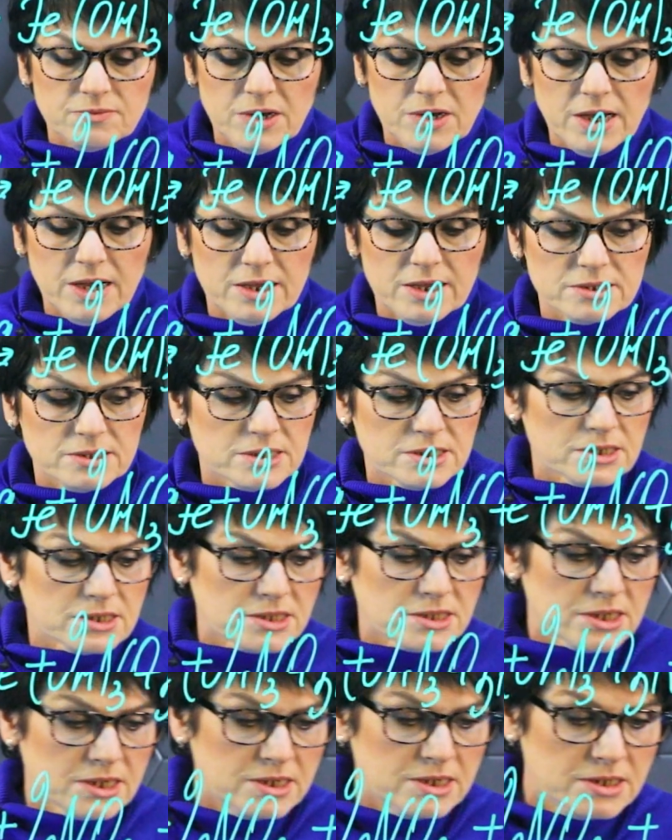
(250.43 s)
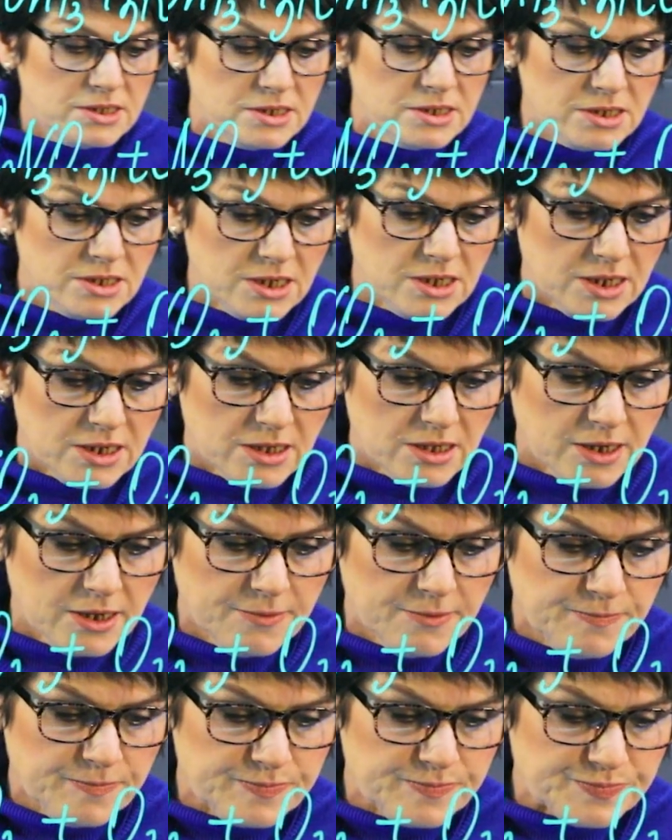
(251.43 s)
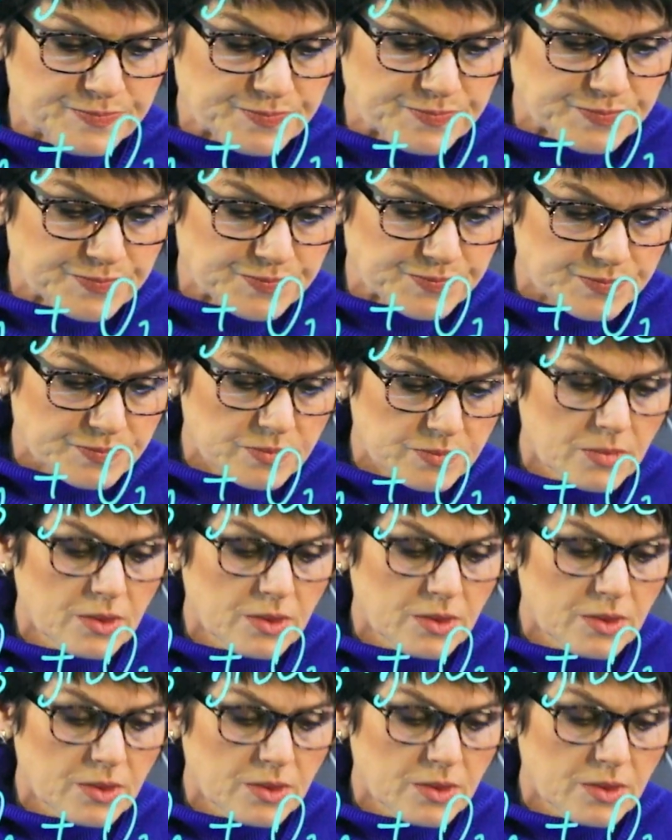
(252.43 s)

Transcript: Well, it's a reaction that's a compound,